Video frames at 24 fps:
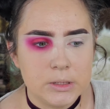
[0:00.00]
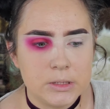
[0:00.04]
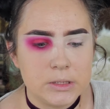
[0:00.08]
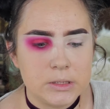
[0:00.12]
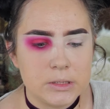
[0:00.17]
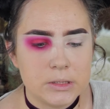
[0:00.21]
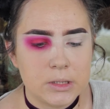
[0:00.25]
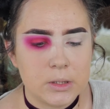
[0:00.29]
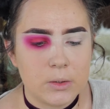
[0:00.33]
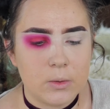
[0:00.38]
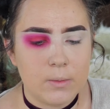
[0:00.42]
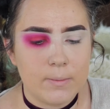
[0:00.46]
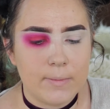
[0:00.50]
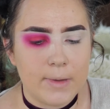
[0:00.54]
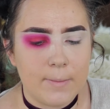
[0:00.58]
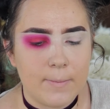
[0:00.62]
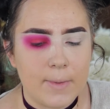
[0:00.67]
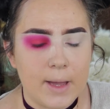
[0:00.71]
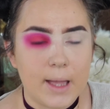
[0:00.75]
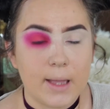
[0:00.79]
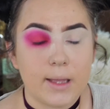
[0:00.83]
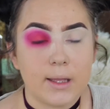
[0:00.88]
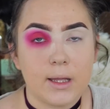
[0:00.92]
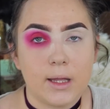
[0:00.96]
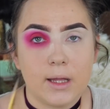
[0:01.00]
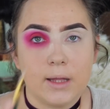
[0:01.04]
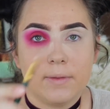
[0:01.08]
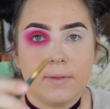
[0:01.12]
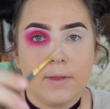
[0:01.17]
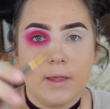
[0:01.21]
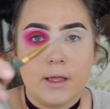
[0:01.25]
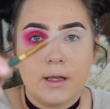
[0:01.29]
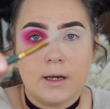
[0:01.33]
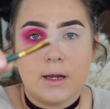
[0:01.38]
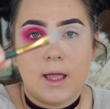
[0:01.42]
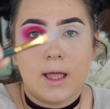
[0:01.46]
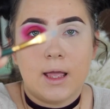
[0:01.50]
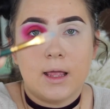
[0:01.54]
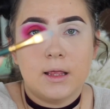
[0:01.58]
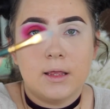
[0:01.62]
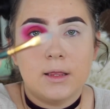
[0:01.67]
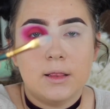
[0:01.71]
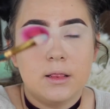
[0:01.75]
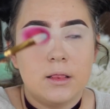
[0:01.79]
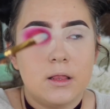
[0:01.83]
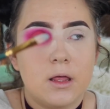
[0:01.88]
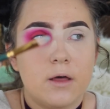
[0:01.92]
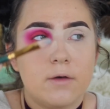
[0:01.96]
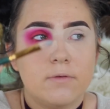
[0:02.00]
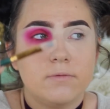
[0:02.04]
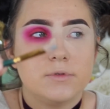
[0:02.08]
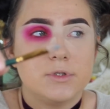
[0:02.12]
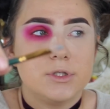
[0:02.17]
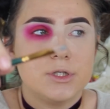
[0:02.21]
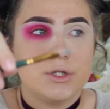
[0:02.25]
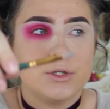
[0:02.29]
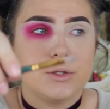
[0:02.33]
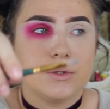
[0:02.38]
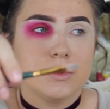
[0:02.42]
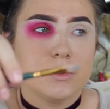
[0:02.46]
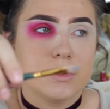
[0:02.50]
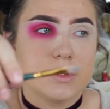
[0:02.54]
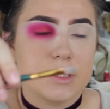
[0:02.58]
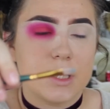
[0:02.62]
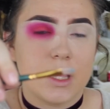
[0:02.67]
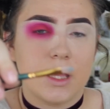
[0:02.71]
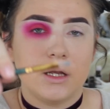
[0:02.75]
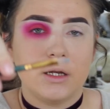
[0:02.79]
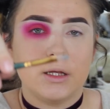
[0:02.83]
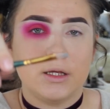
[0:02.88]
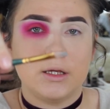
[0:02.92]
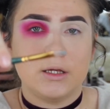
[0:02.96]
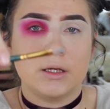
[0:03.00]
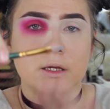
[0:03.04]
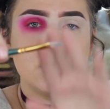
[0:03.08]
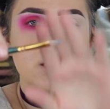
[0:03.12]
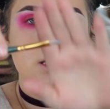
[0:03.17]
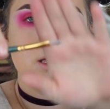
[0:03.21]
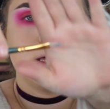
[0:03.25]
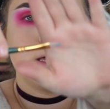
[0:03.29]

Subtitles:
it's going bye-bye. And then I love to use any